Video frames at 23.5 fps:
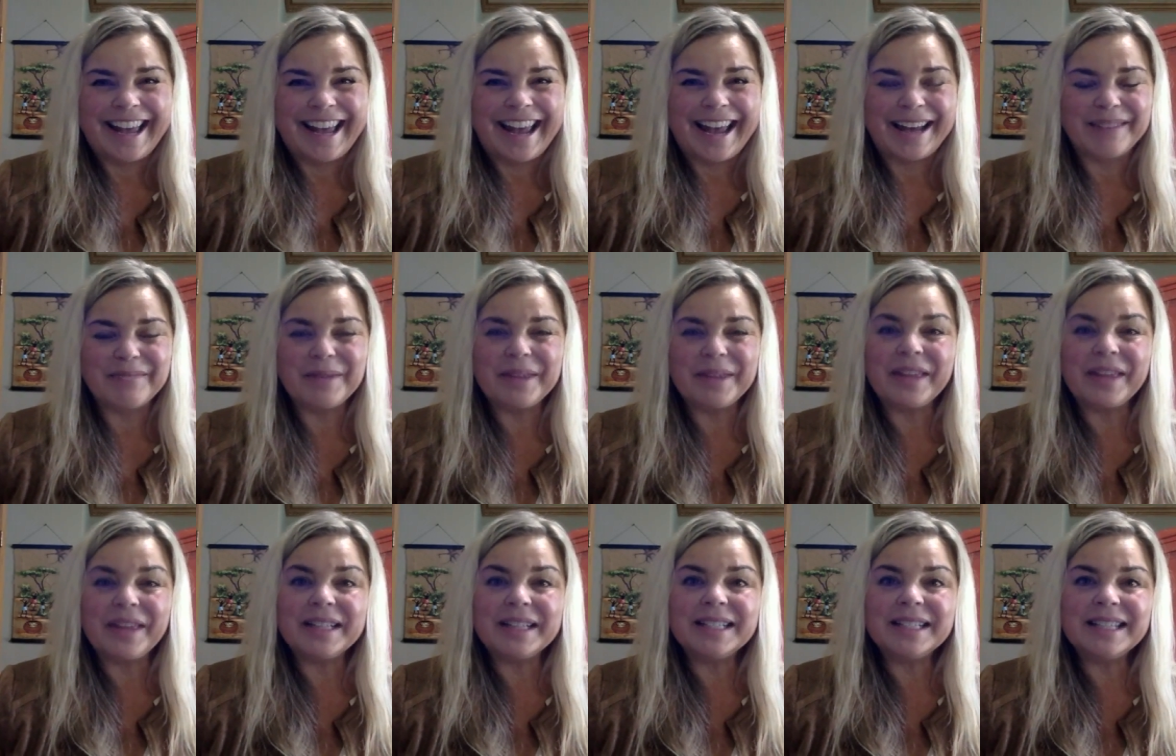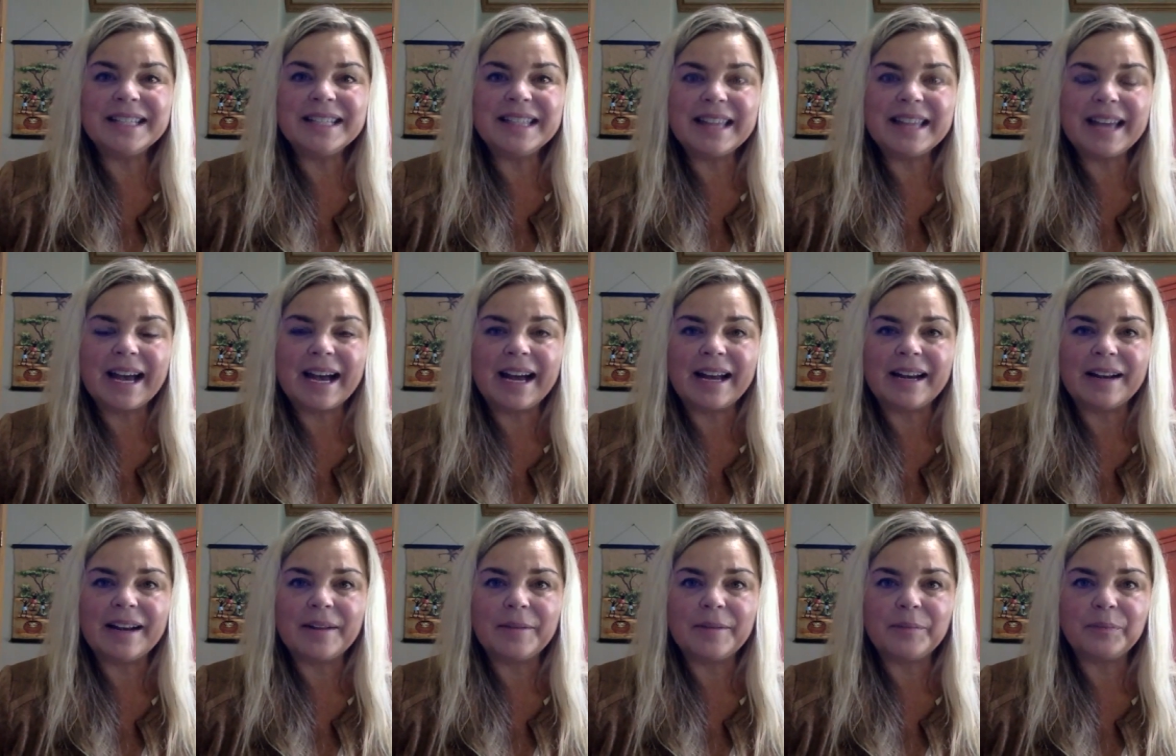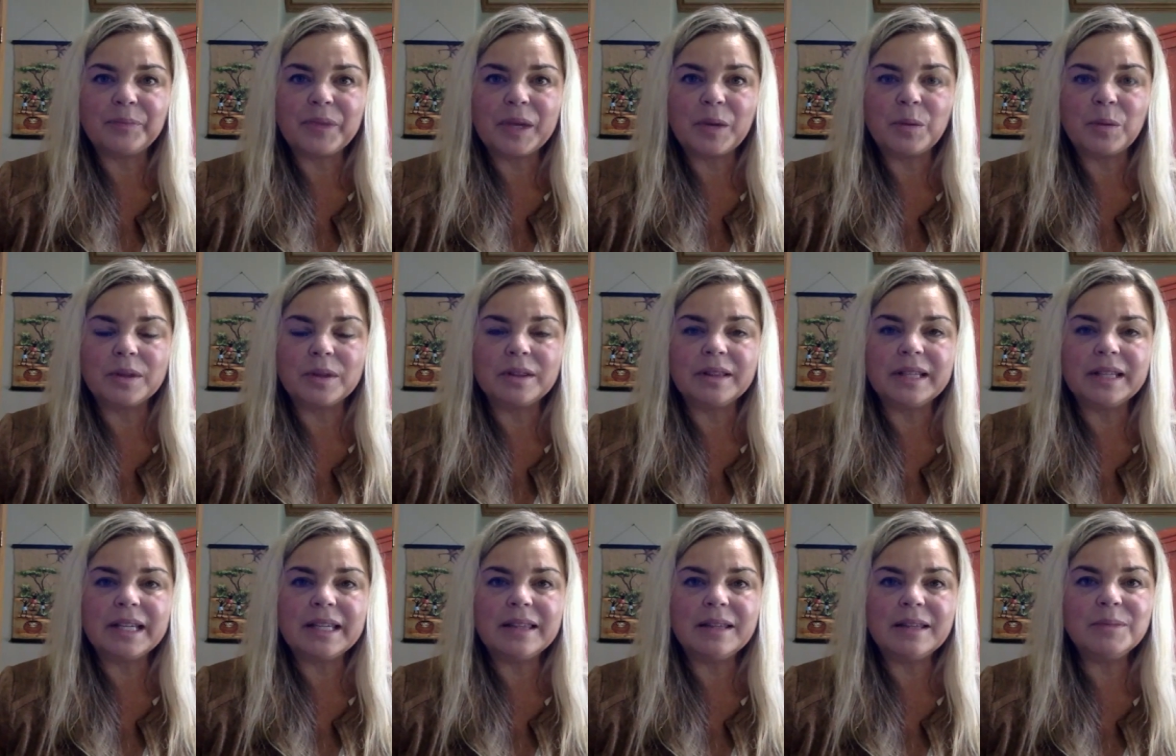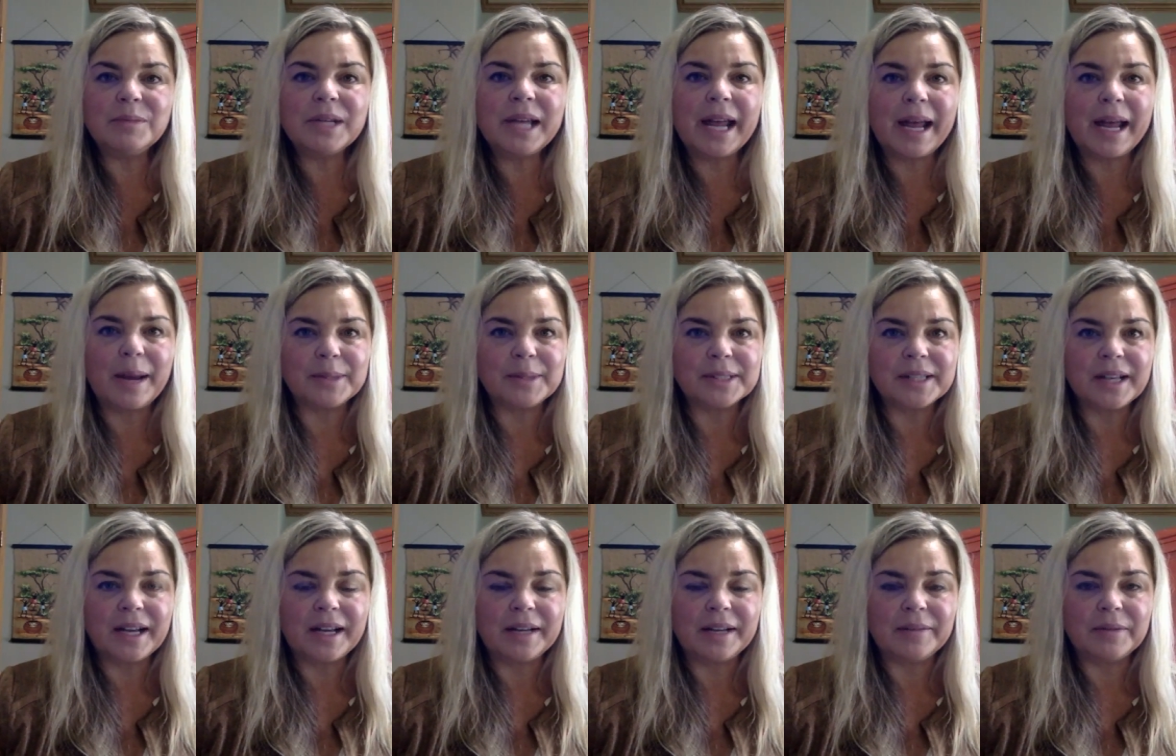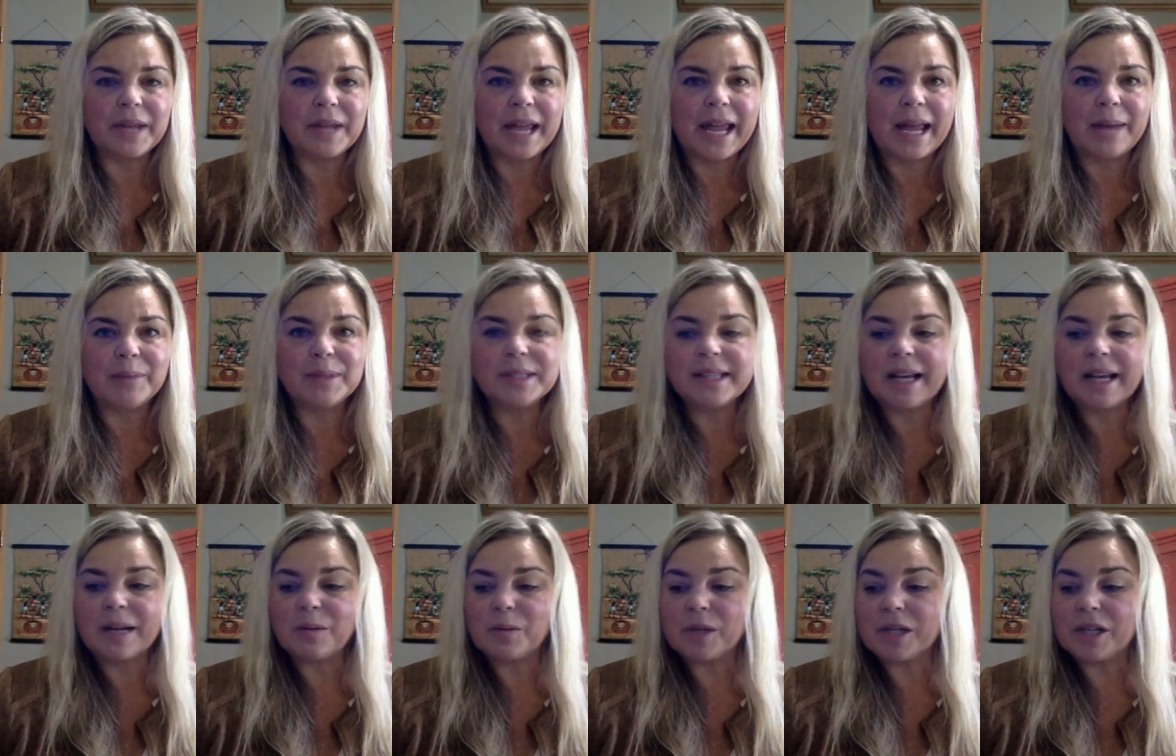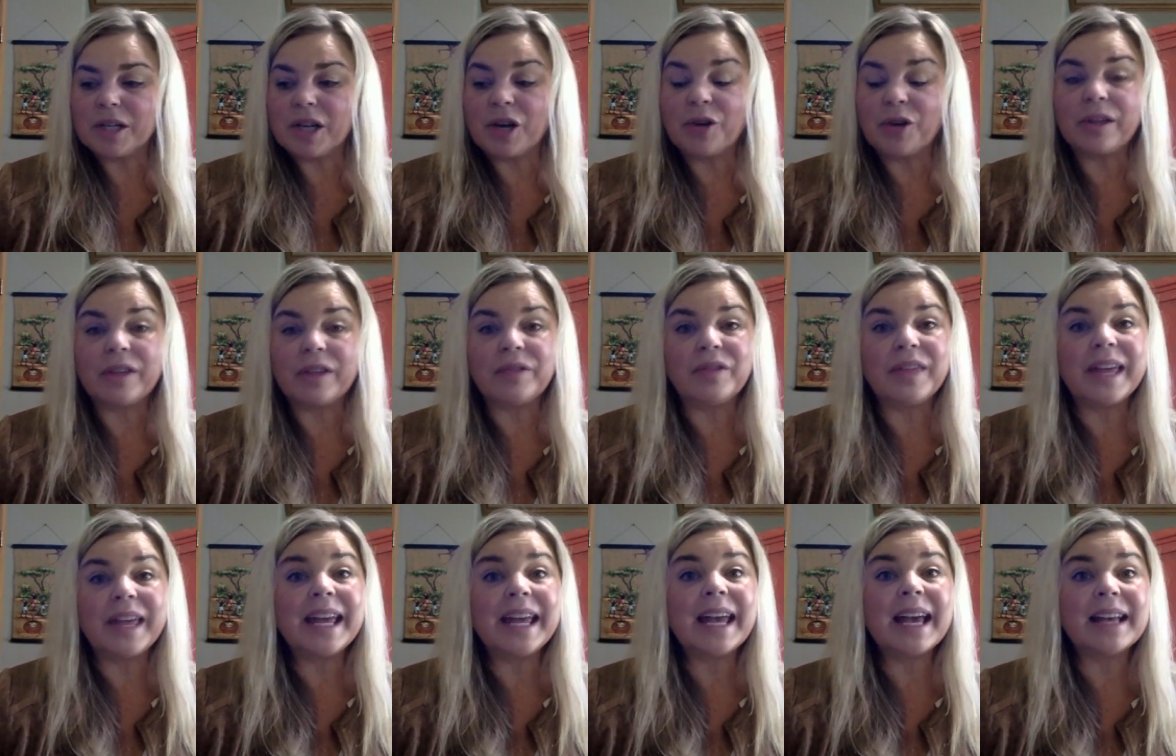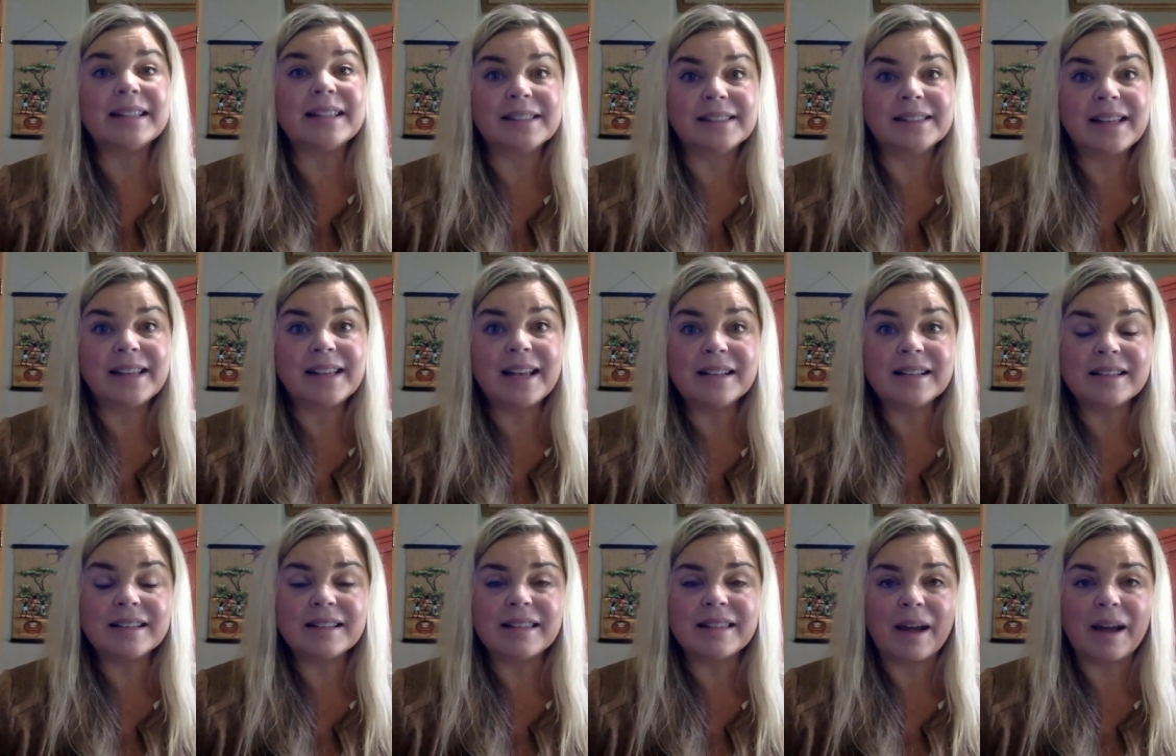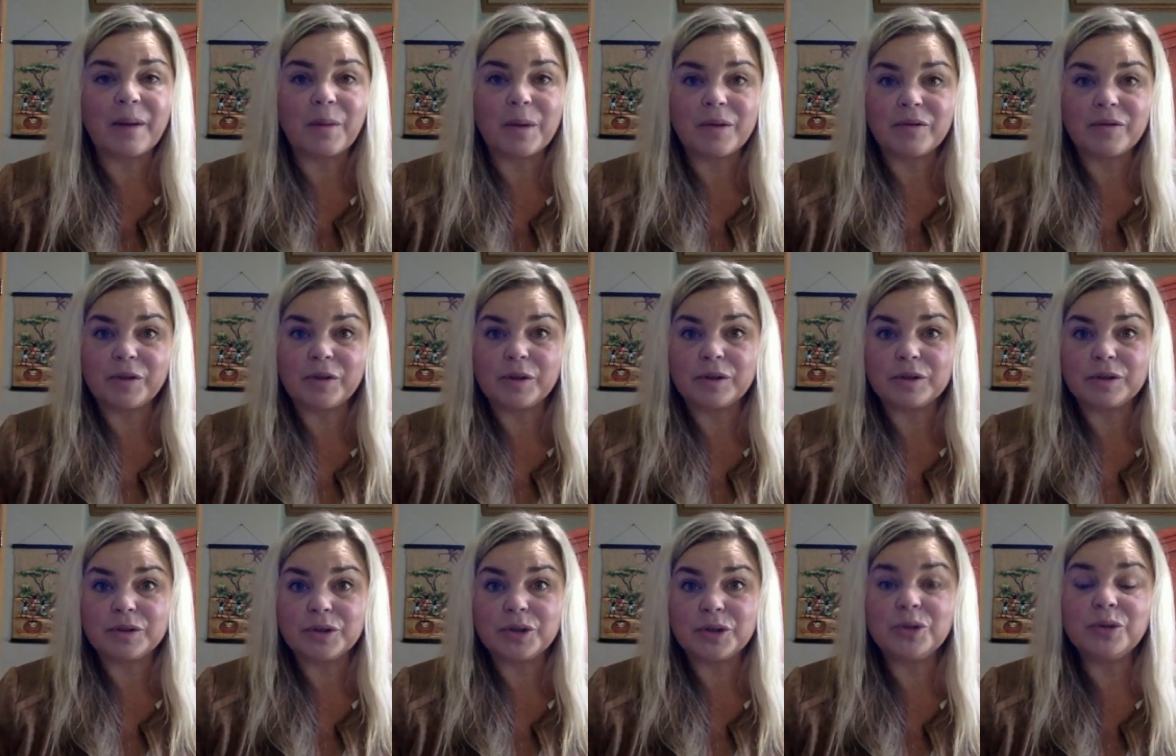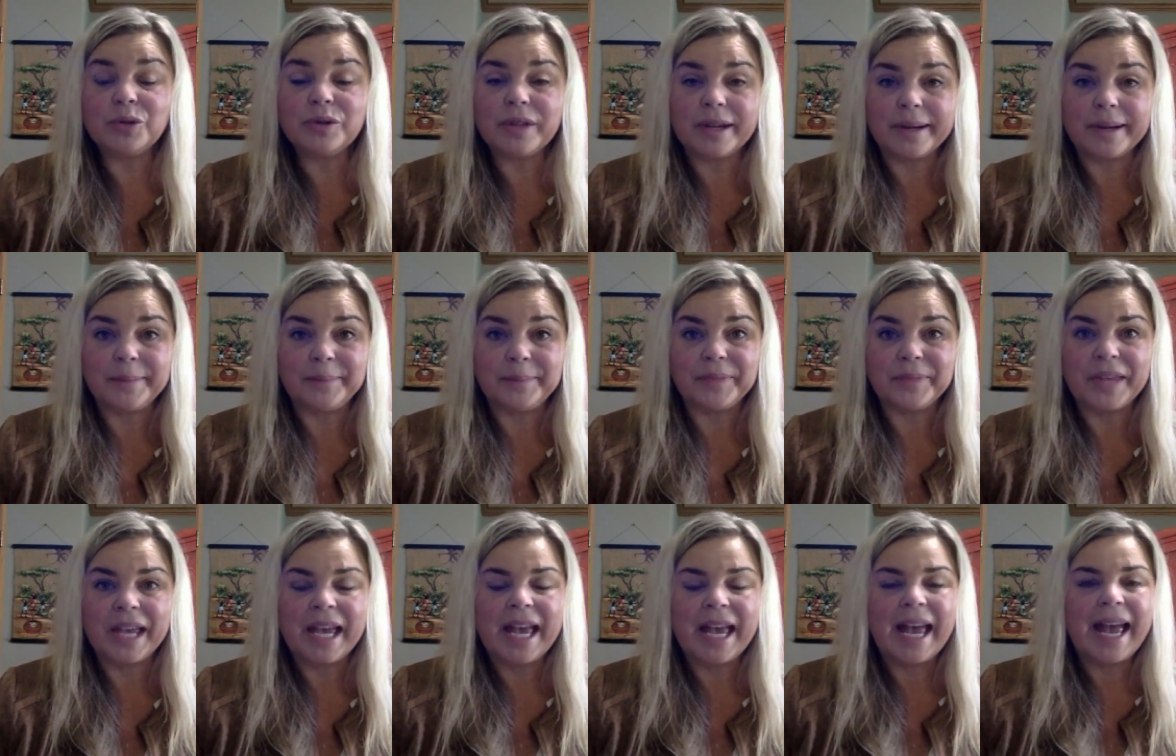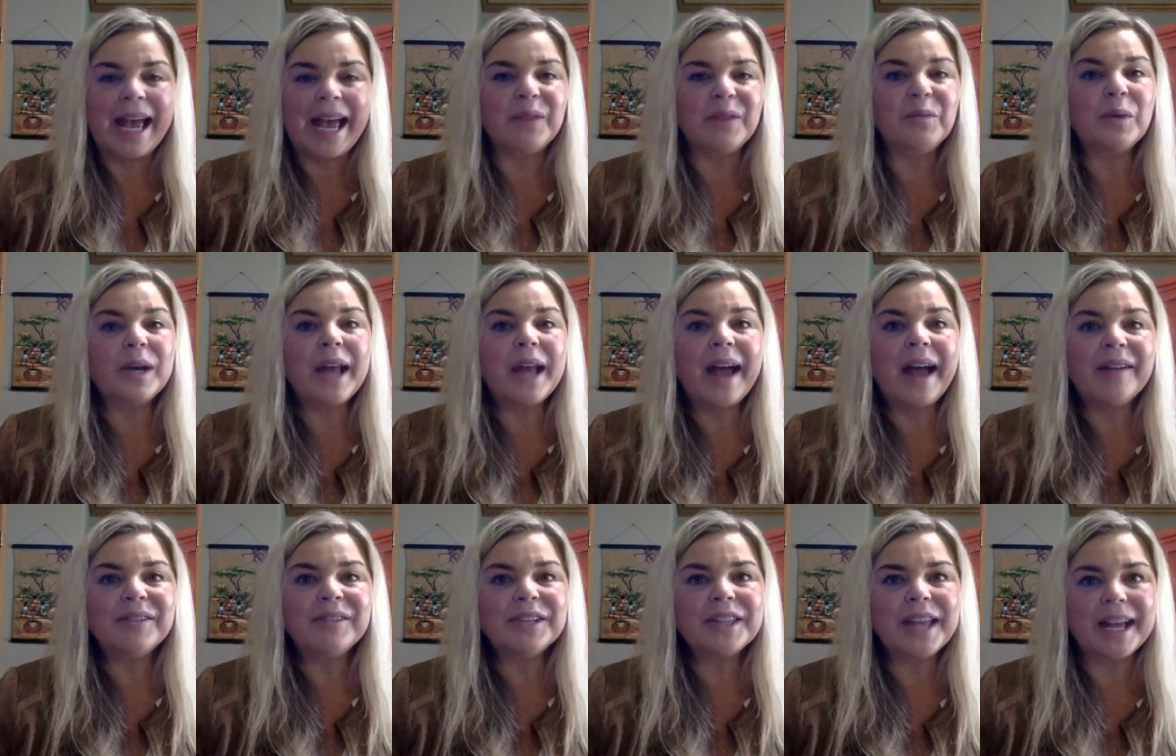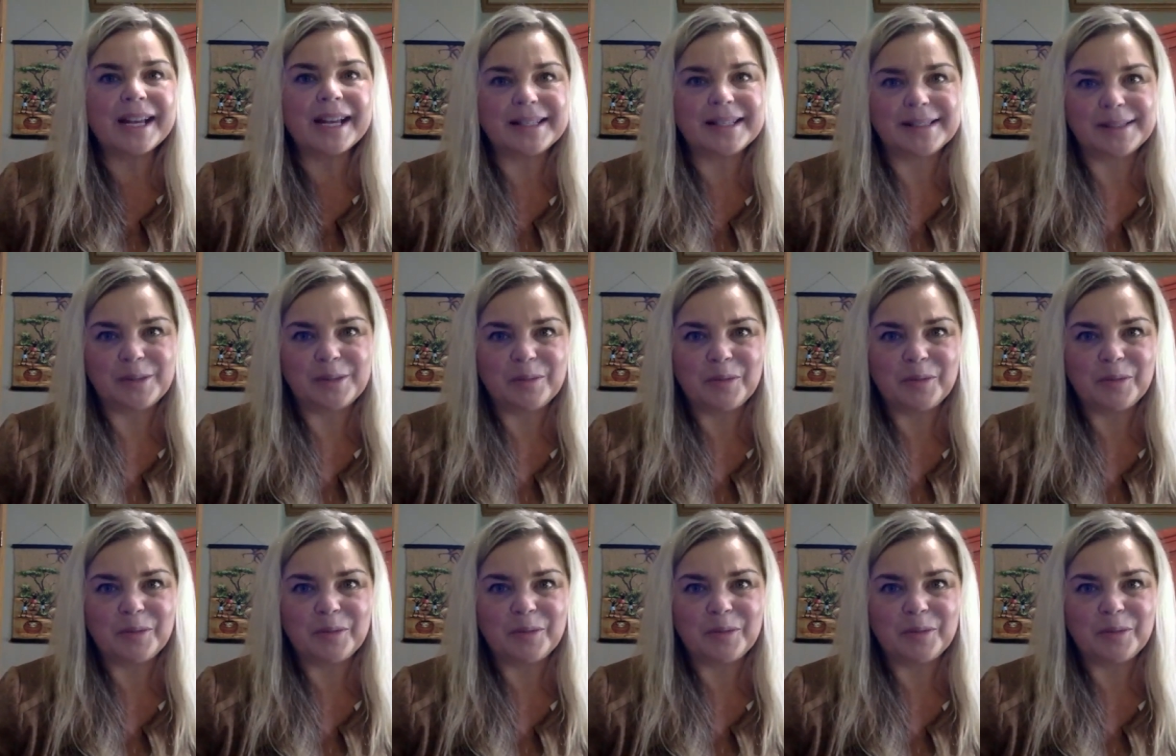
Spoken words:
And when they did that, it would lead them to Amazon. Amazon would know that they had sent that referral to them. And whatever that consumer